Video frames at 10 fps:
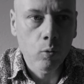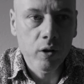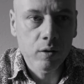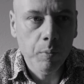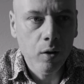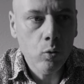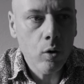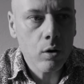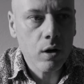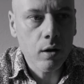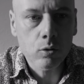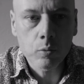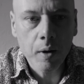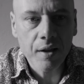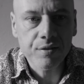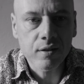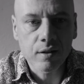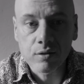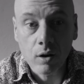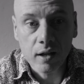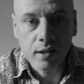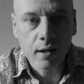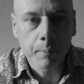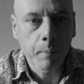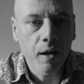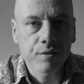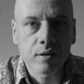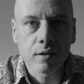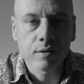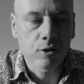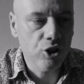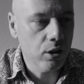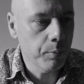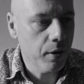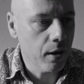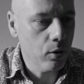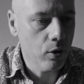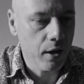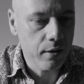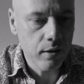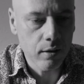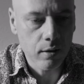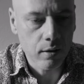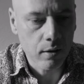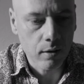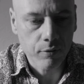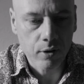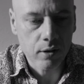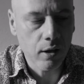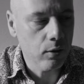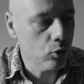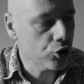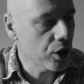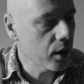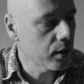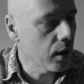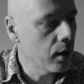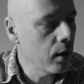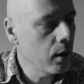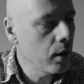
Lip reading: with my work to masters, Italian masters, Gianni Berengo Gardin, Ferdinando Scianna,